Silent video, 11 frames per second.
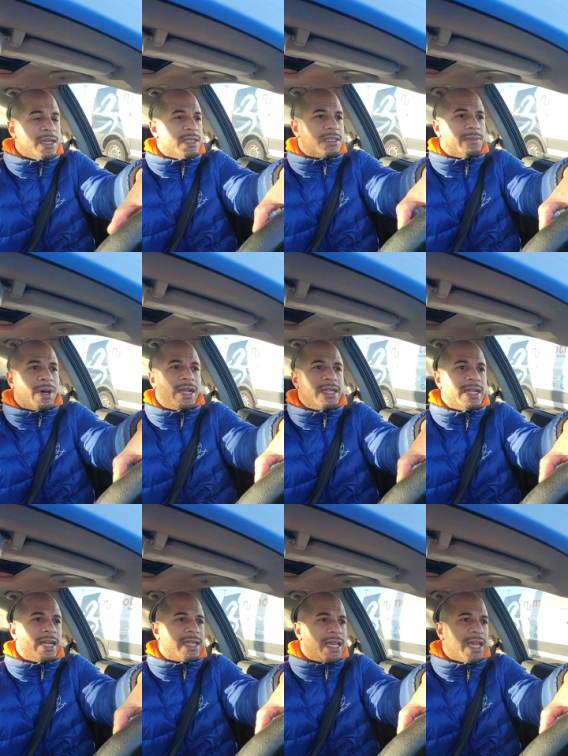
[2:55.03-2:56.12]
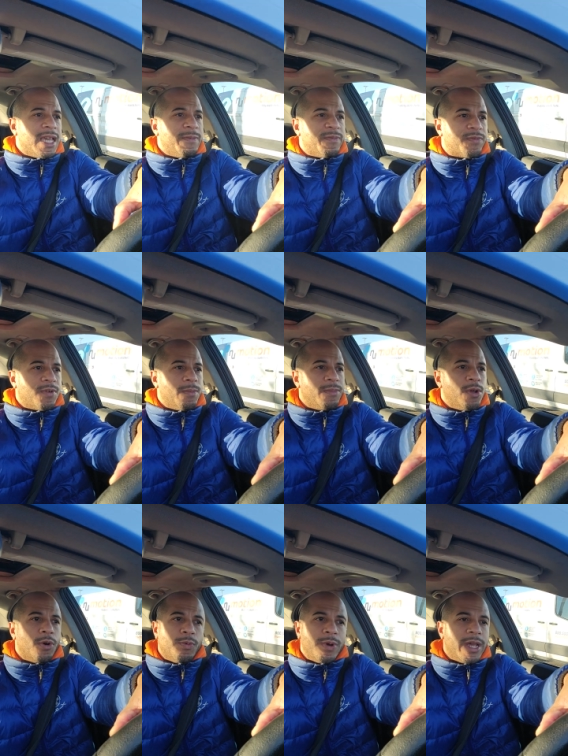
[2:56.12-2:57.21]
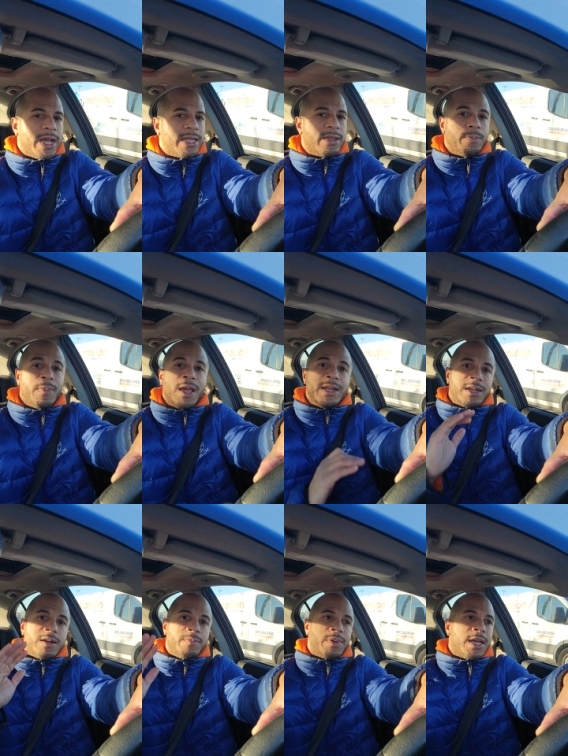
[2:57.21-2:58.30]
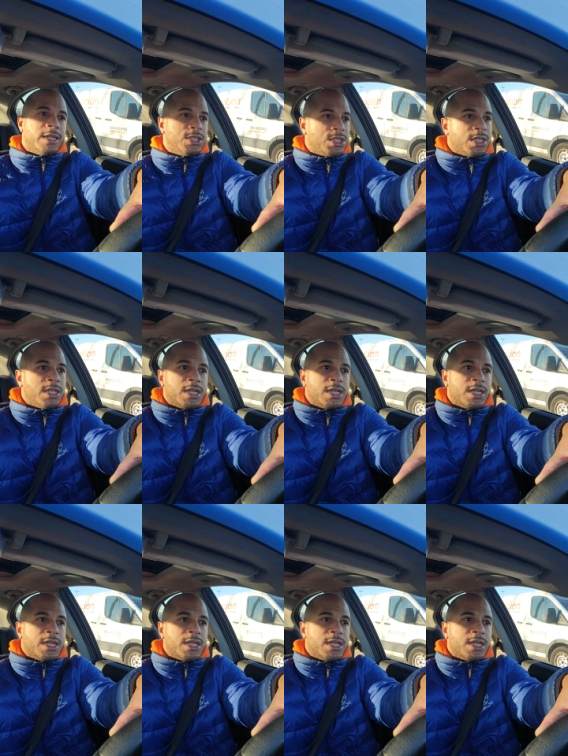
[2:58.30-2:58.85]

somebody that came from nowhere at the end of the bench